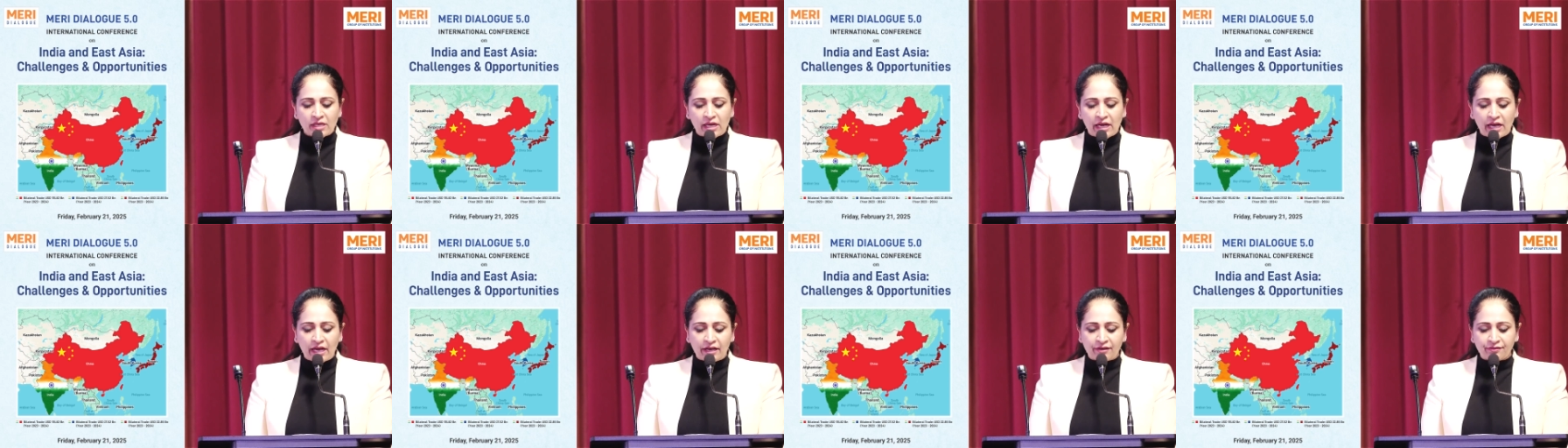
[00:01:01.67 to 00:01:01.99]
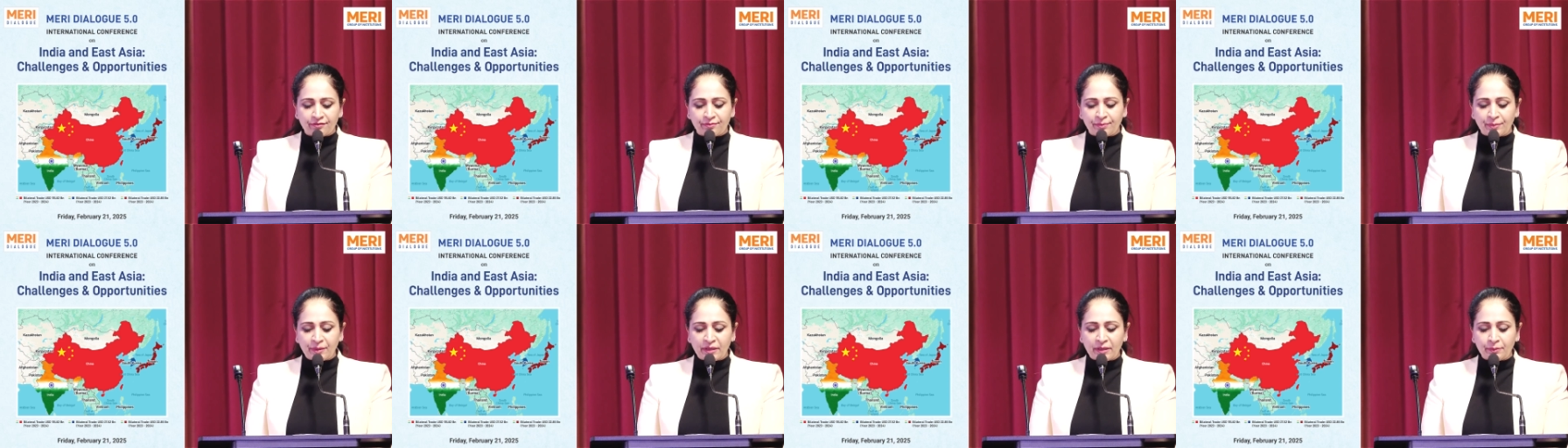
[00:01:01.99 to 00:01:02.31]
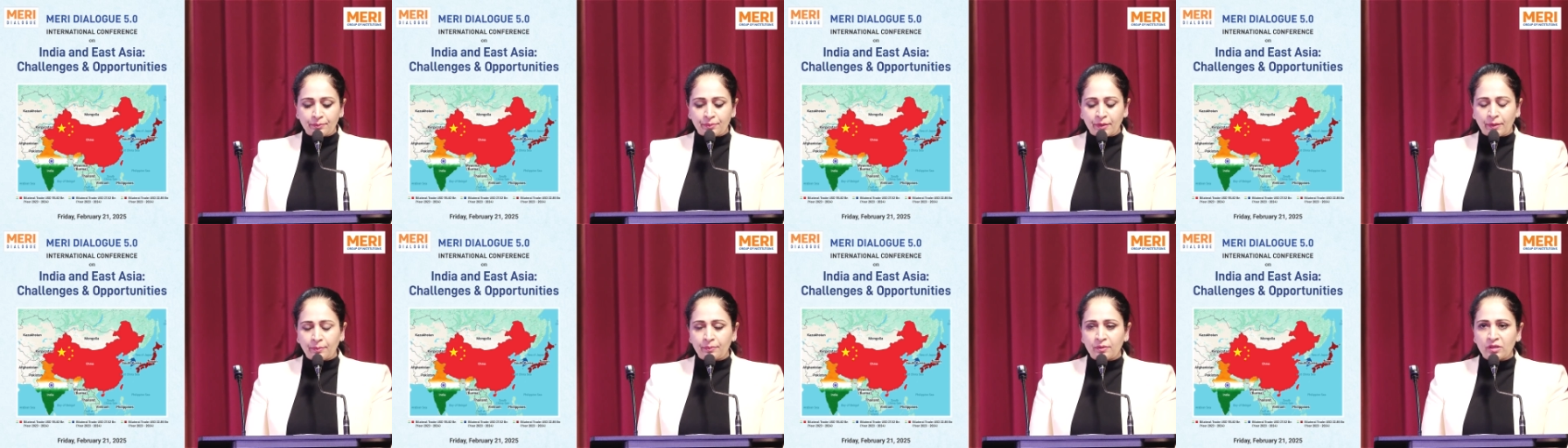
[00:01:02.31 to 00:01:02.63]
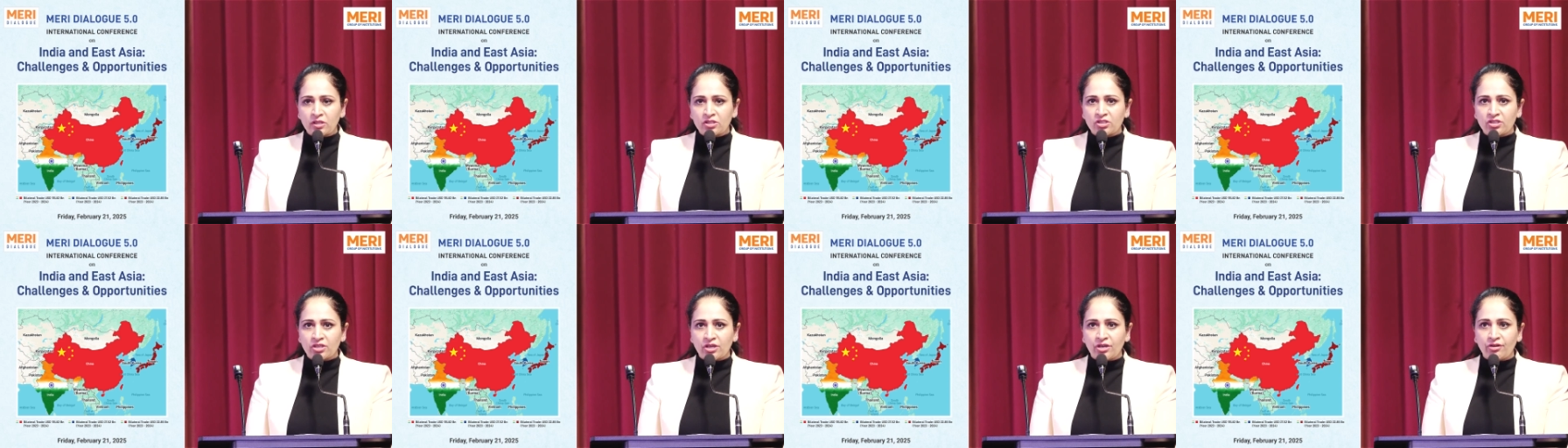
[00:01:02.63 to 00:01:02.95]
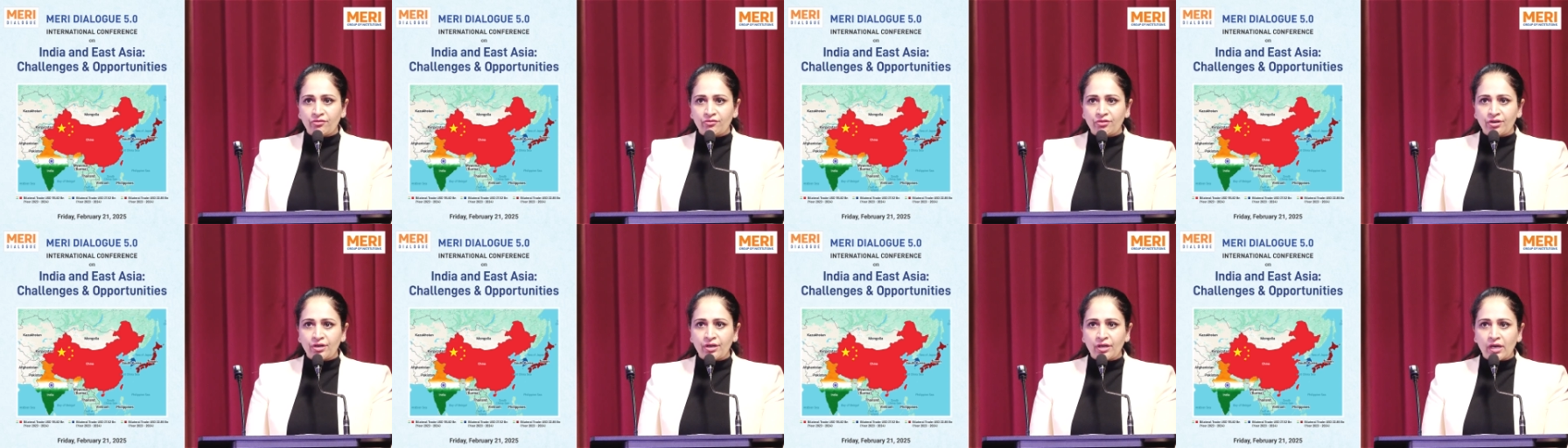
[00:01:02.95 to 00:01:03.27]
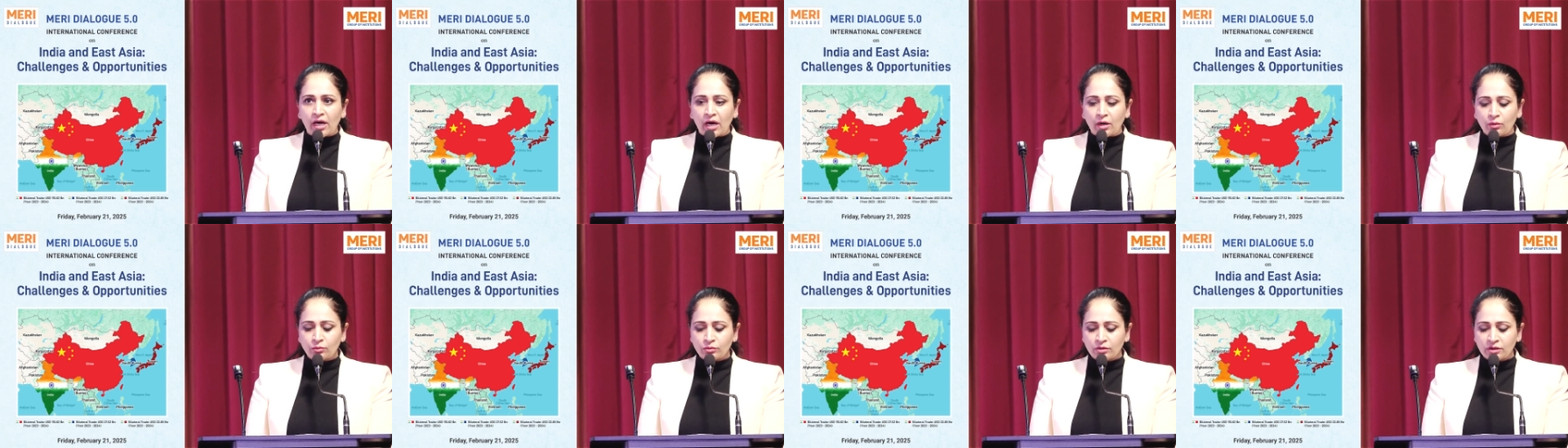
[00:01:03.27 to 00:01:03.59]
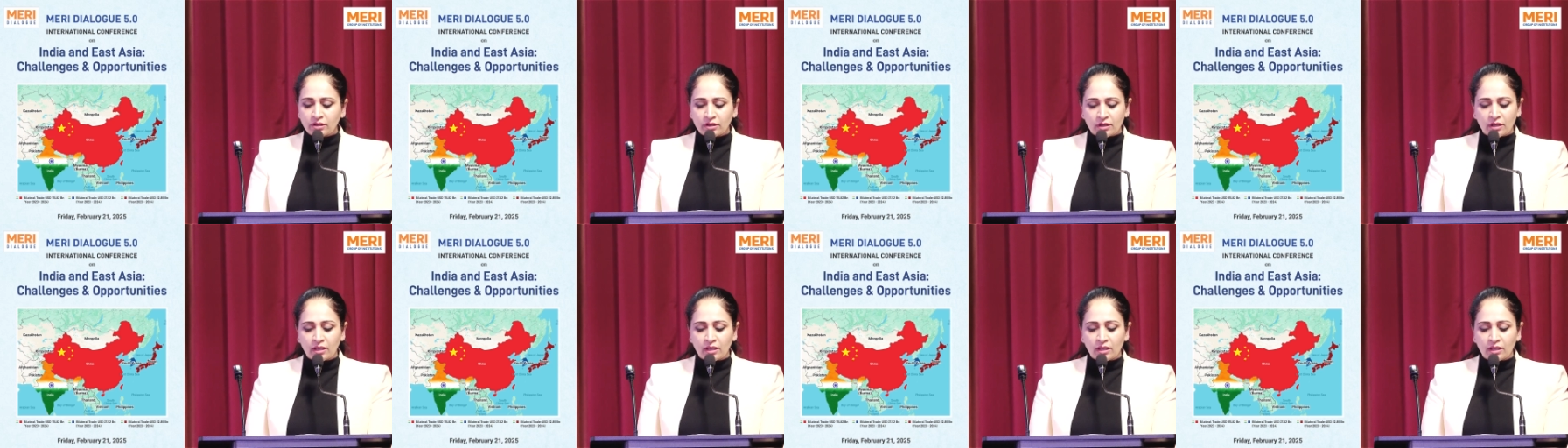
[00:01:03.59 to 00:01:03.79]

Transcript: have been published in renowned